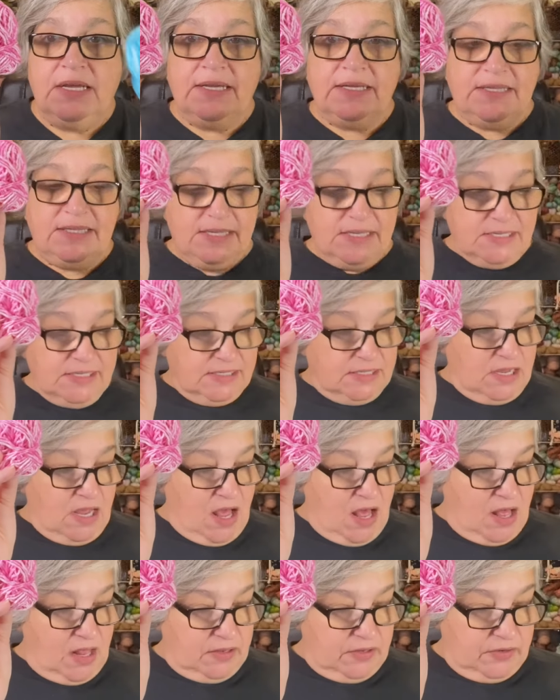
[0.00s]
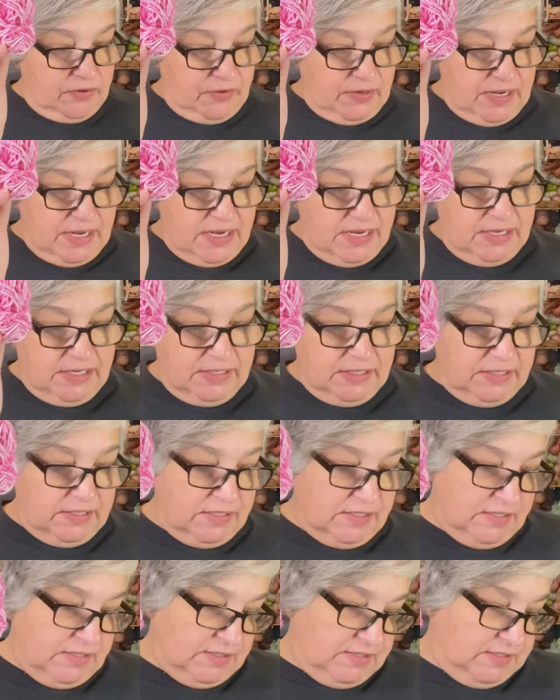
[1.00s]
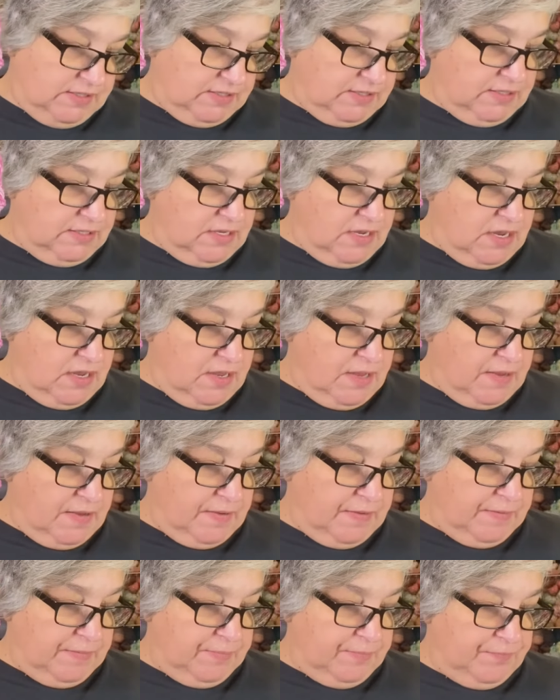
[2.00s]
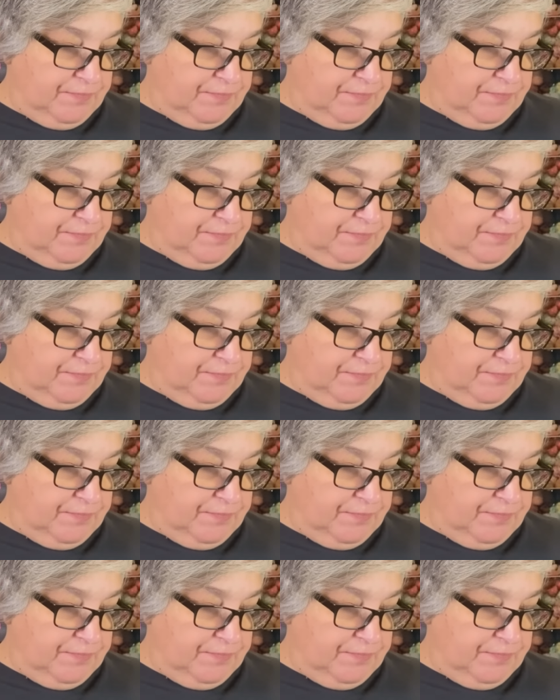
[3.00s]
This color is, let's